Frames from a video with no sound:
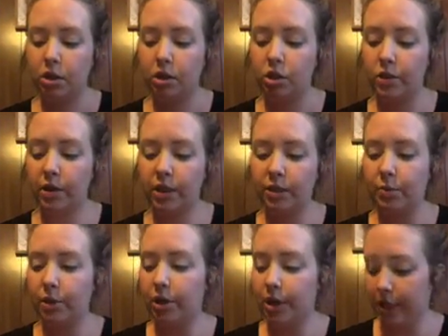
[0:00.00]
So this
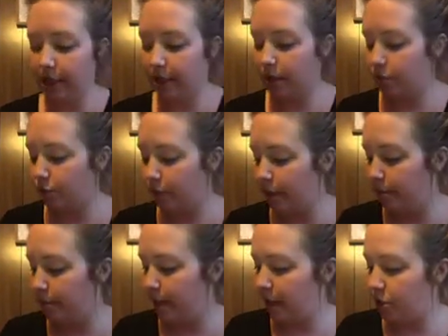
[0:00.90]
book is
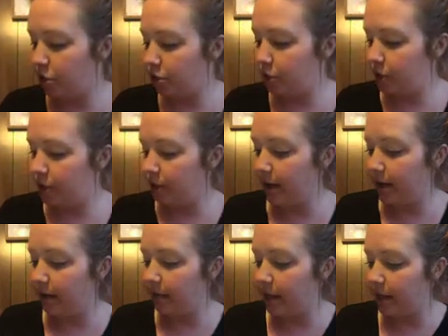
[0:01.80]
written by Shirley
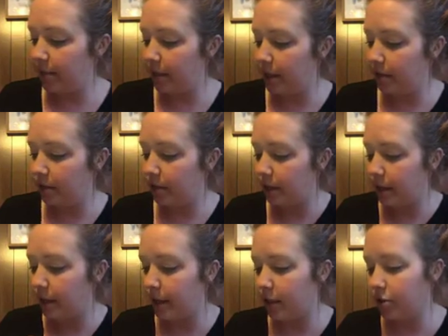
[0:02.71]
Ray Redmond
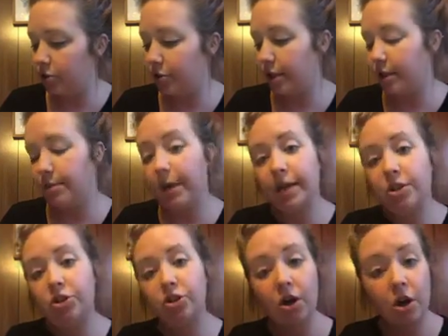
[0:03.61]
and illustrated
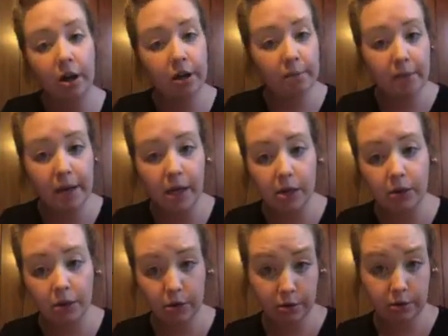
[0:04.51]
by John
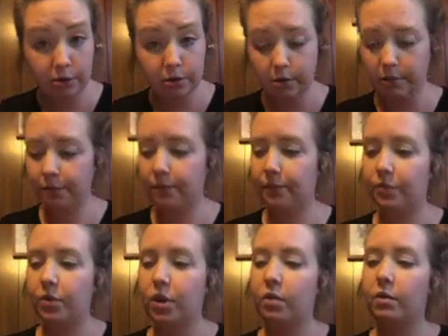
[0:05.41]
Manders.
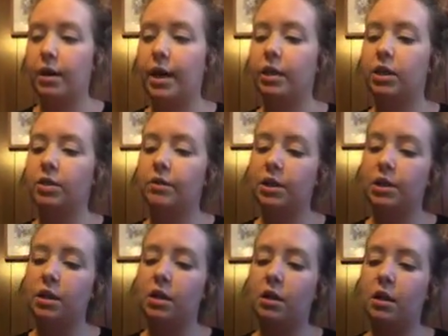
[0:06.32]
Okay, Lewis
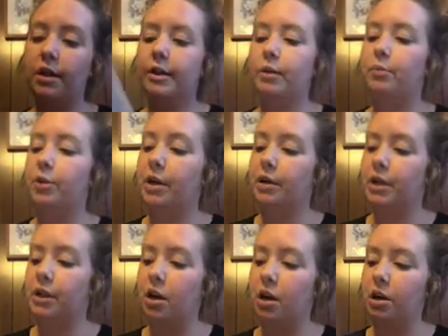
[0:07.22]
and Clark, A
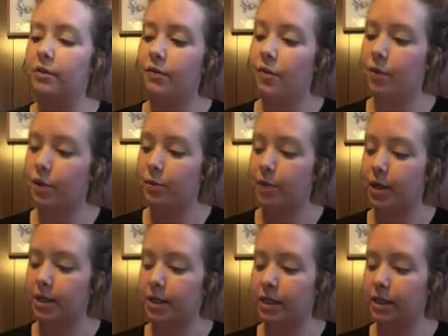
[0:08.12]
Prairie Dog for
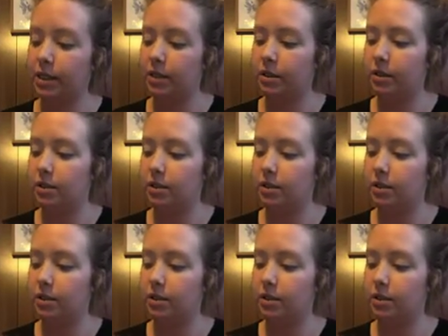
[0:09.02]
President.